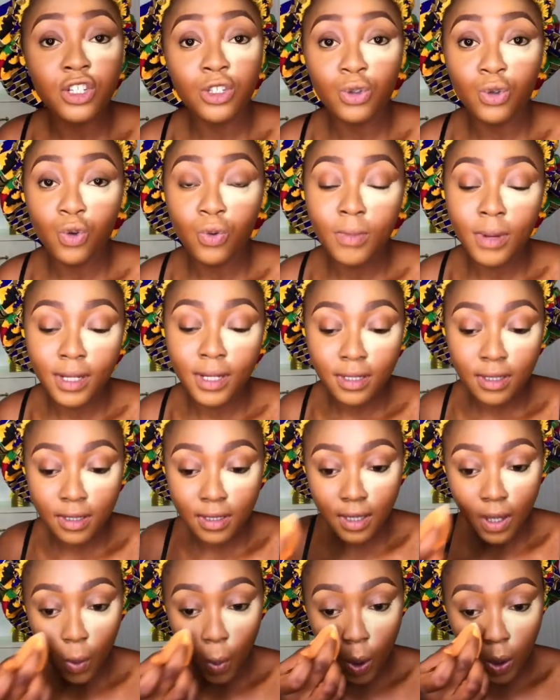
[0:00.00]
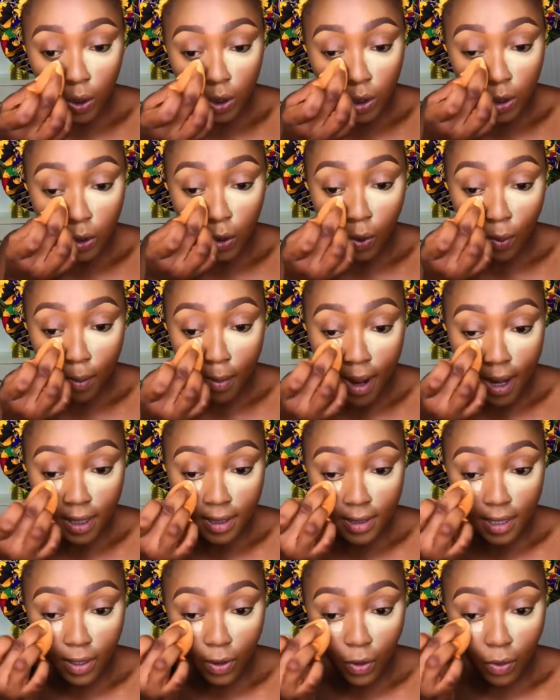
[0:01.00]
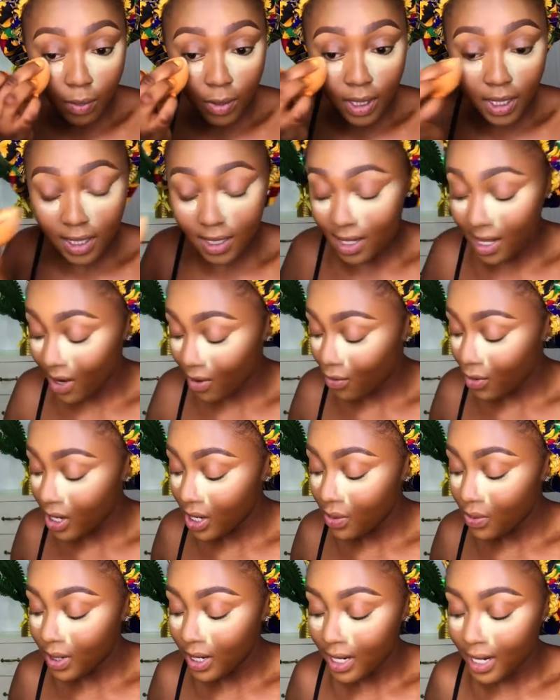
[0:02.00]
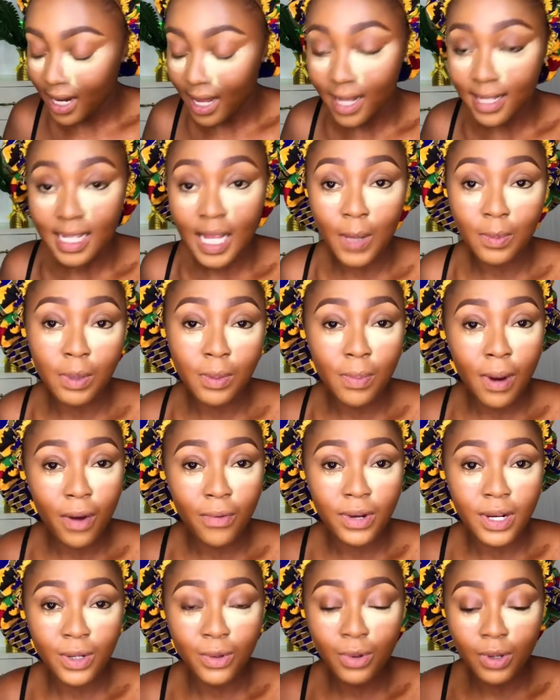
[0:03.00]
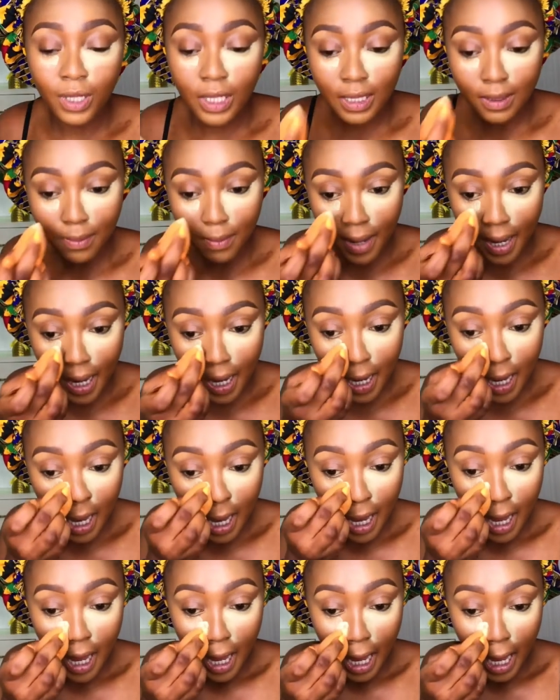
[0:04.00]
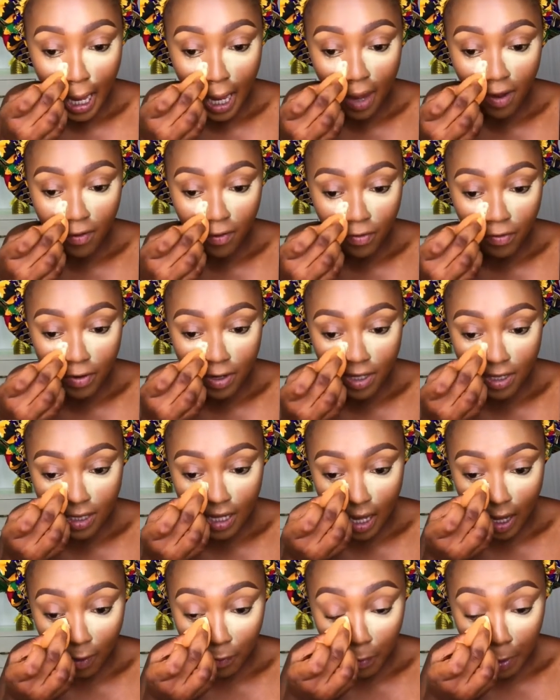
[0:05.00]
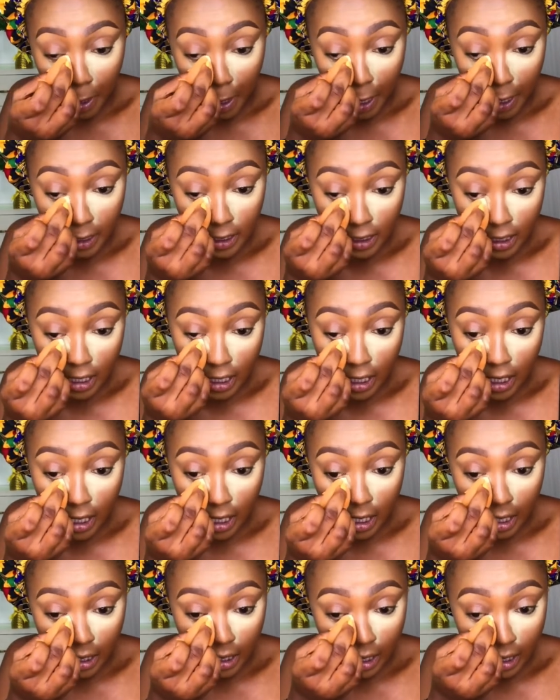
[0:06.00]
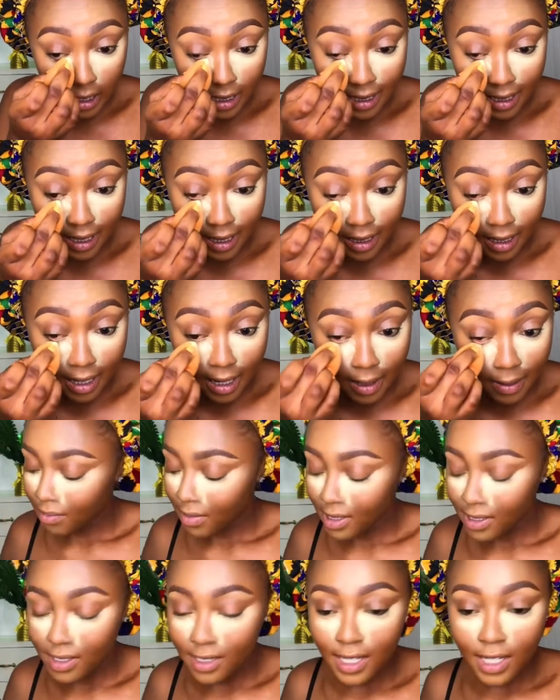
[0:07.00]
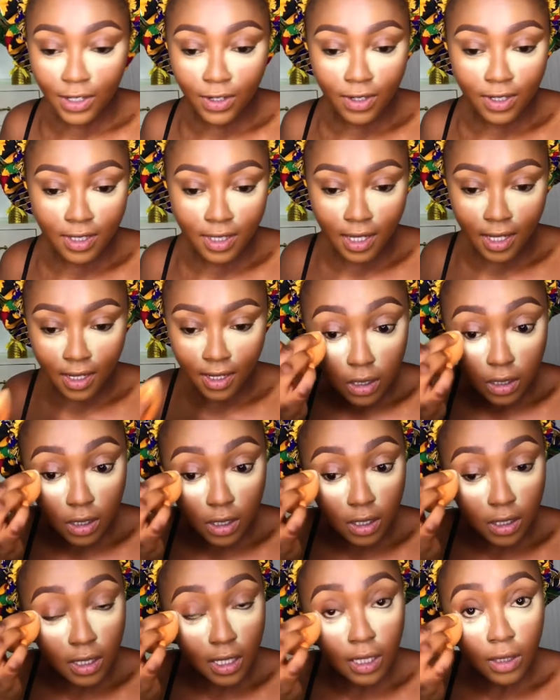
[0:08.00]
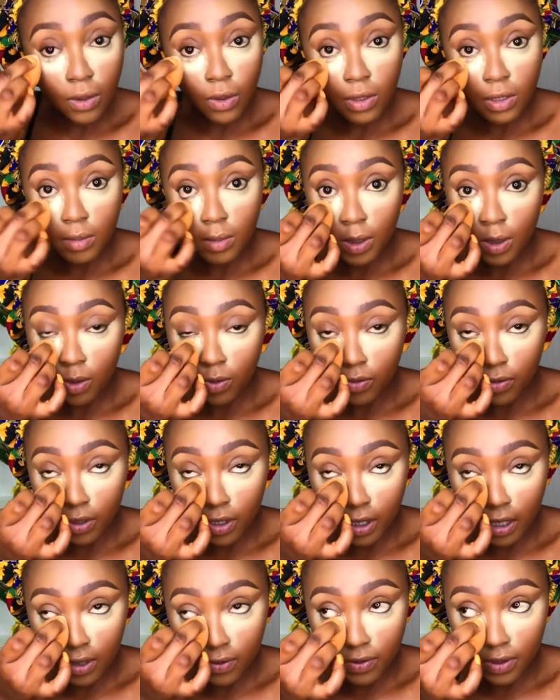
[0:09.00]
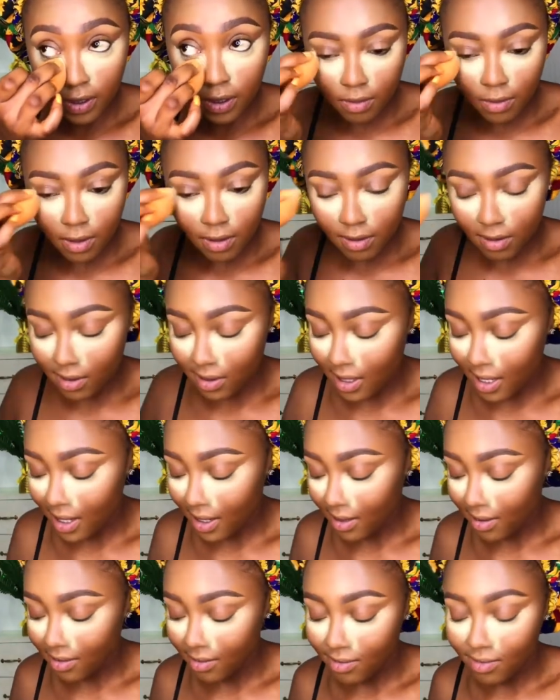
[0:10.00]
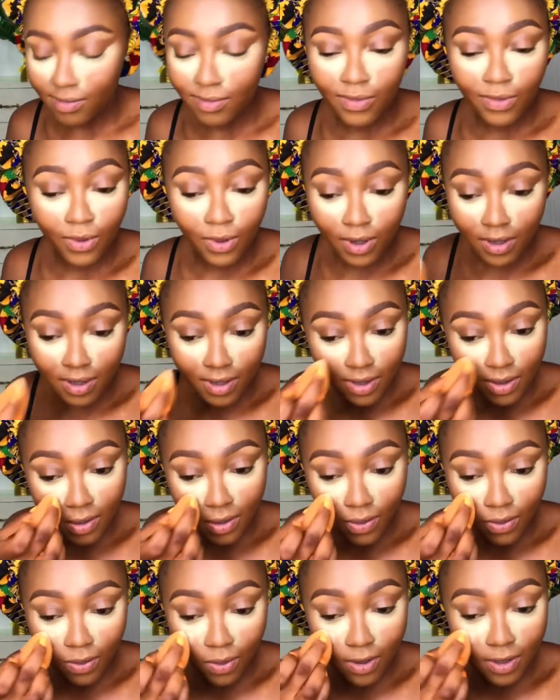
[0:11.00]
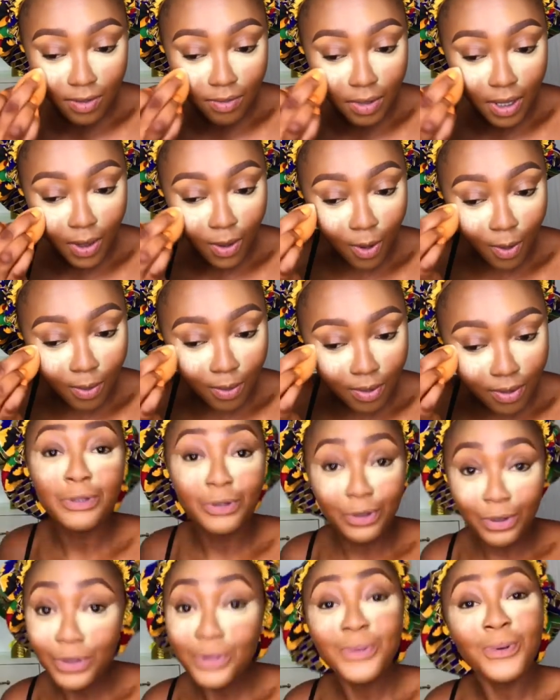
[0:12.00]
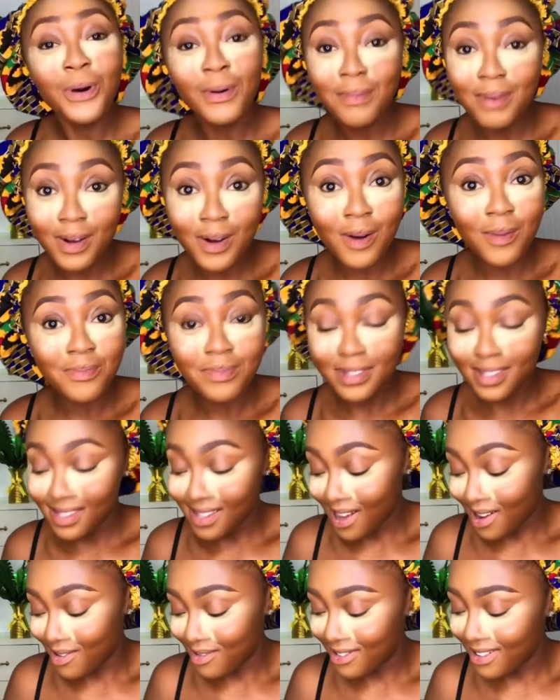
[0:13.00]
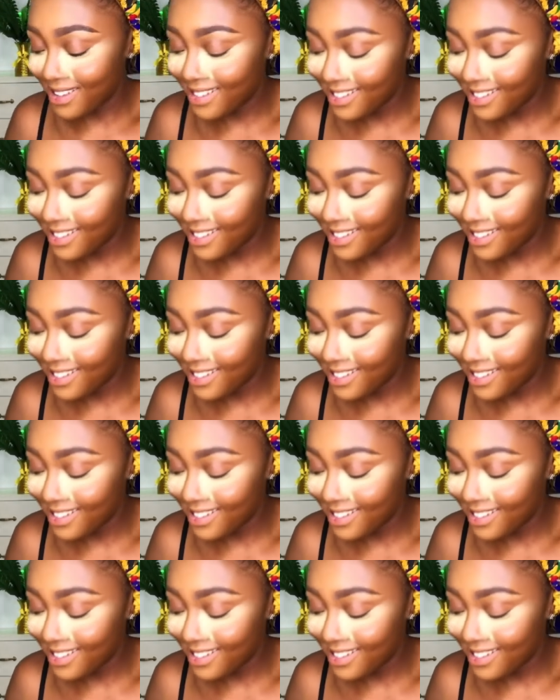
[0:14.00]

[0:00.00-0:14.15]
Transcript: she told my sister, wow, these your bags that you're making, they're really nice and people are really going to buy. I have friends that have been asking and things like that. My sister just said, Zenita does makeup for a living. And I was like, what? What's makeup? You don't know what makeup is now.